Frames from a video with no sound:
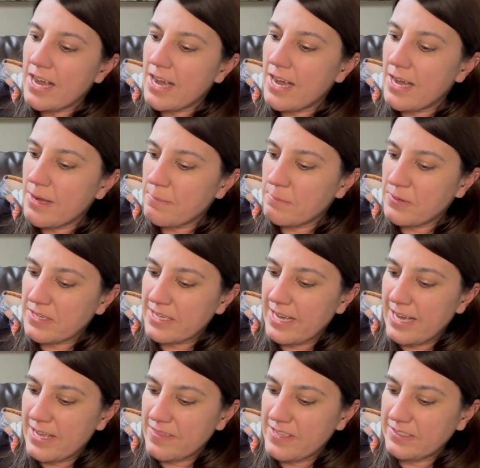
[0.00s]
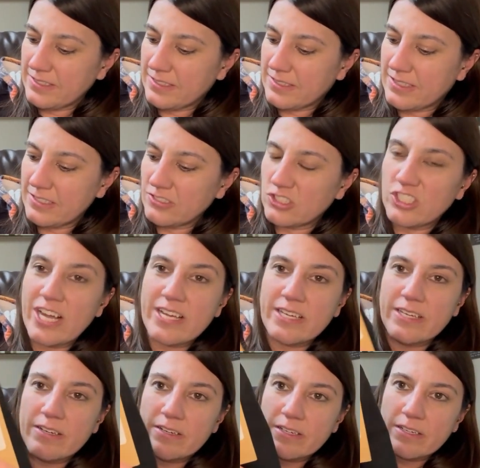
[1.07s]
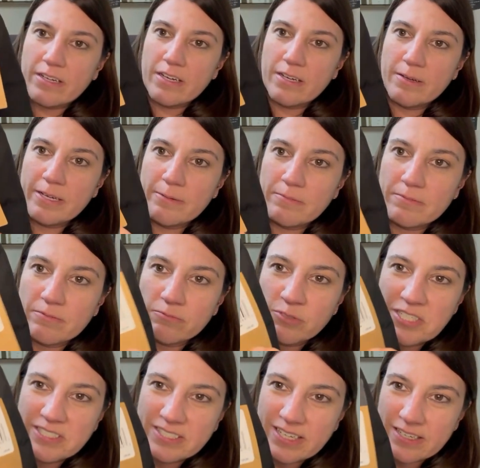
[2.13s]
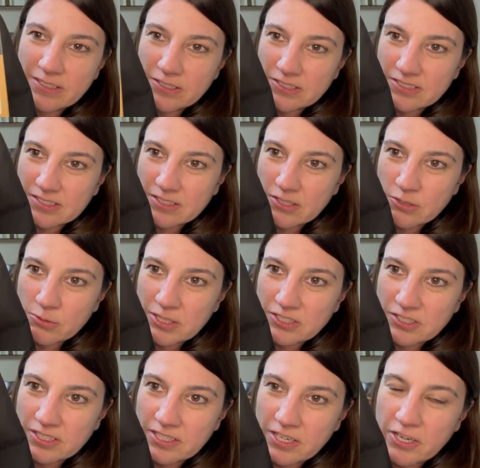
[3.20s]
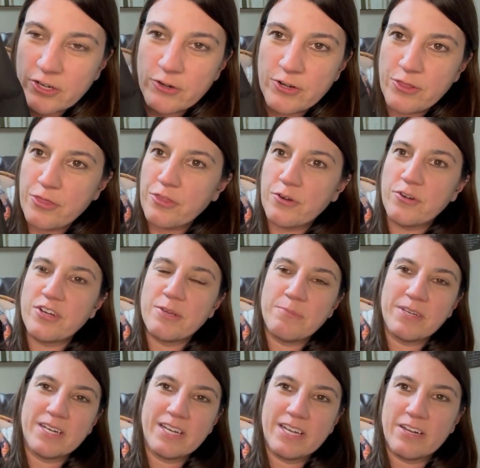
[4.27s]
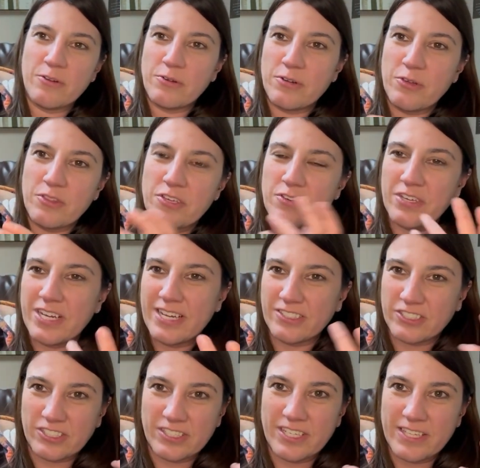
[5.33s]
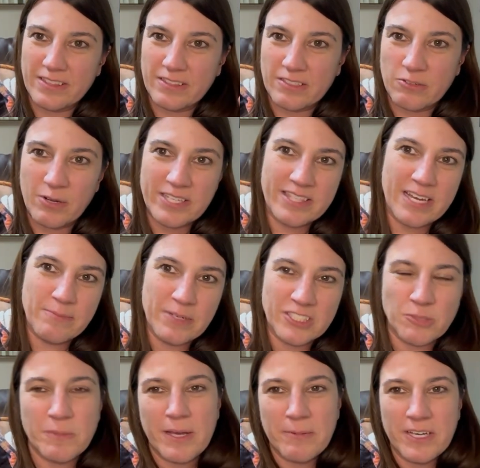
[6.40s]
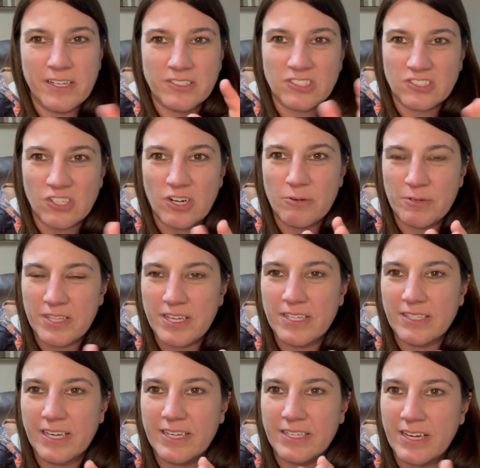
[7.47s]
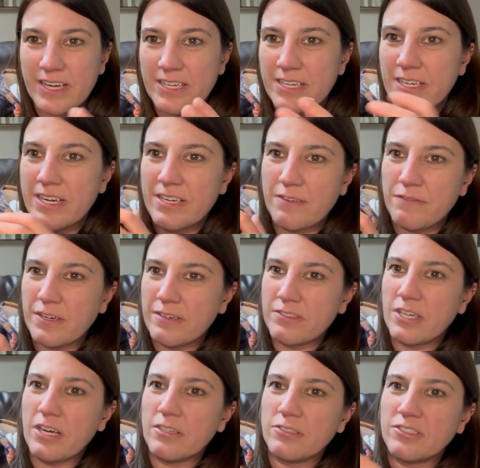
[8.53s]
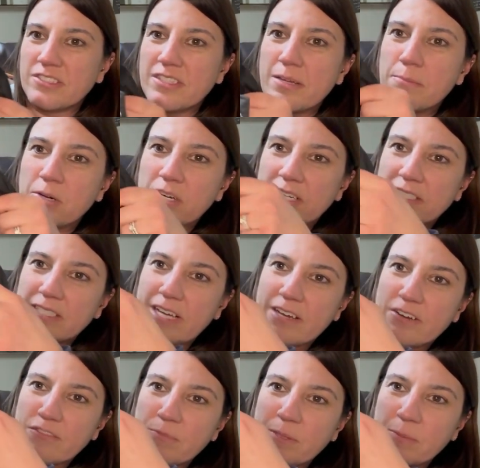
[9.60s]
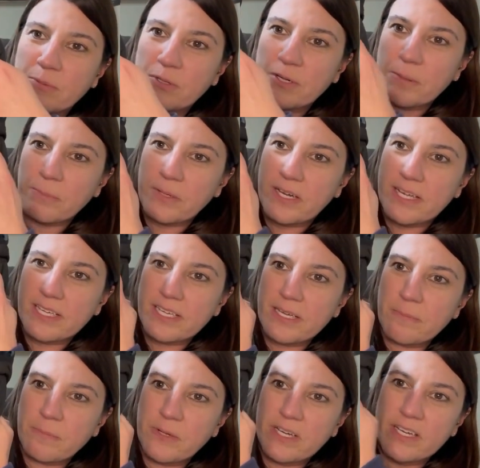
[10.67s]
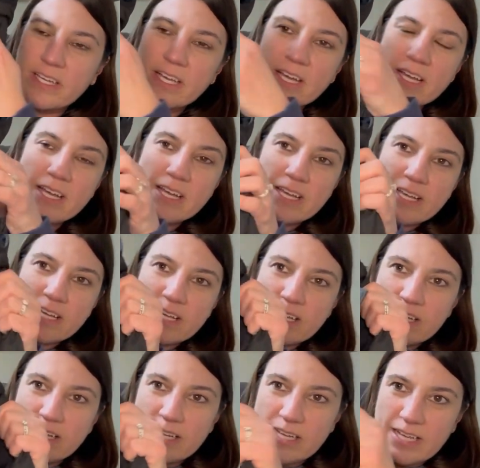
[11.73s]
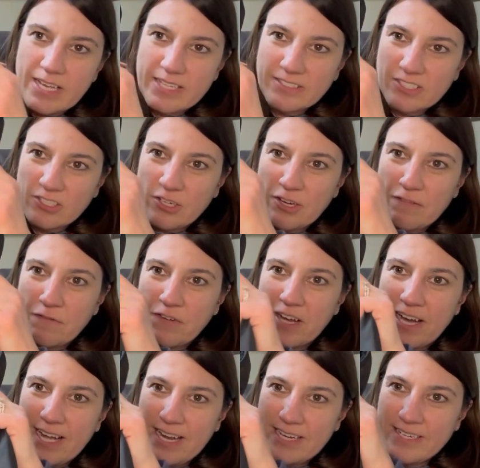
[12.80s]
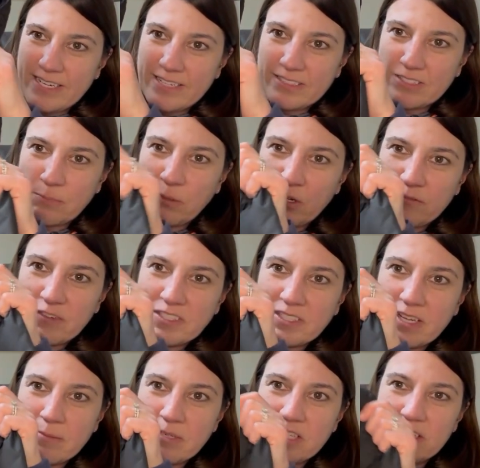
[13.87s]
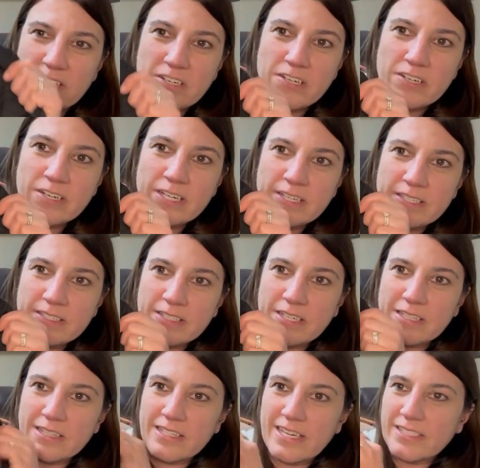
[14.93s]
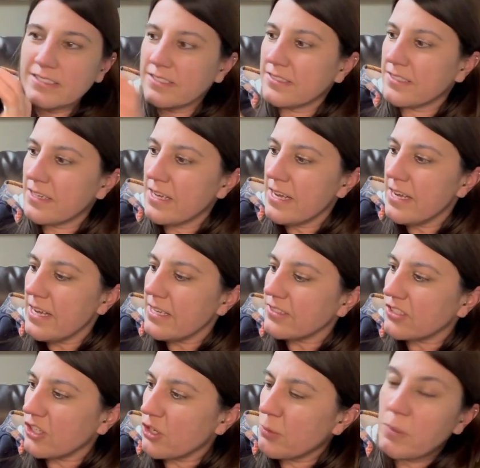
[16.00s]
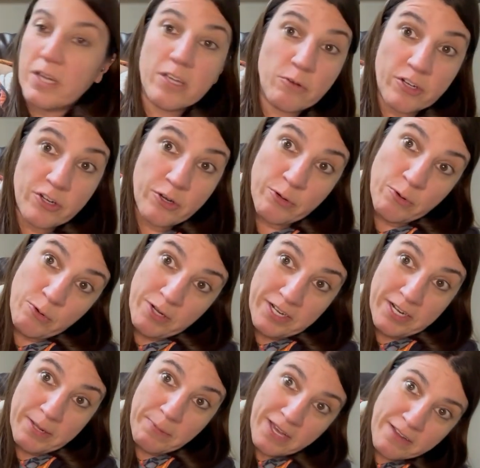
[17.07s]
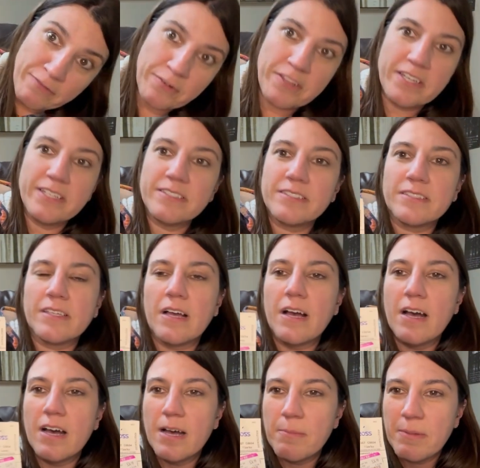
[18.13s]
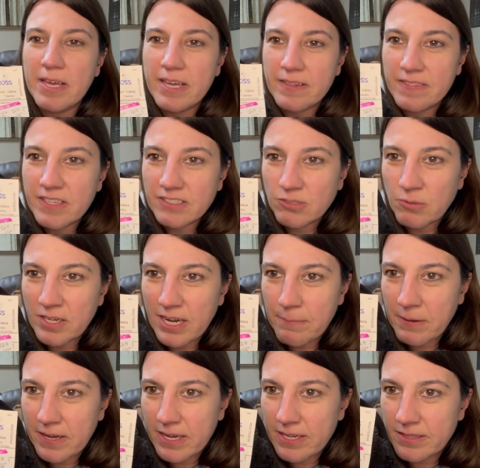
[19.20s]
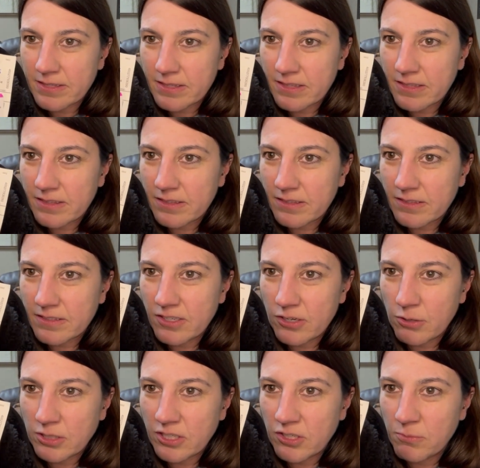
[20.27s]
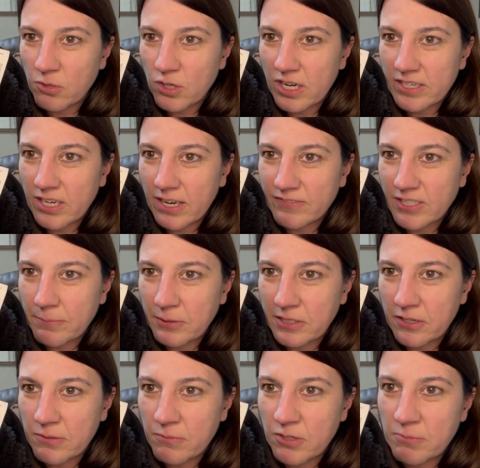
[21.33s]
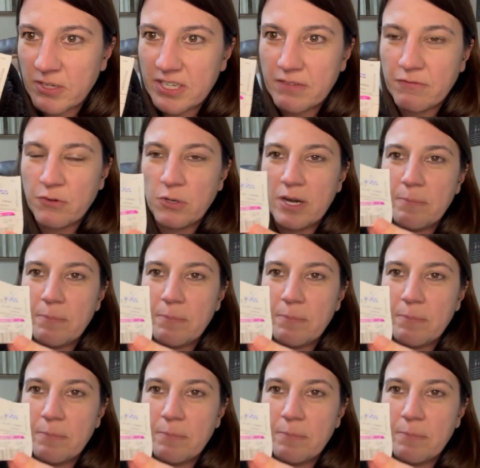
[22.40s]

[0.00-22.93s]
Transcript: But yeah, this jacket retails, you know, originally $130, but I don't know that you can actually get quite that much. Maybe I'll start with it like $90, $95 and then mark it down if people aren't buying it. But it's a good find, and it's a perfect time of year to list. So you're probably wondering, well, what did I pay for this? And this one I paid, you know, a little more, I coughed up a little more money for.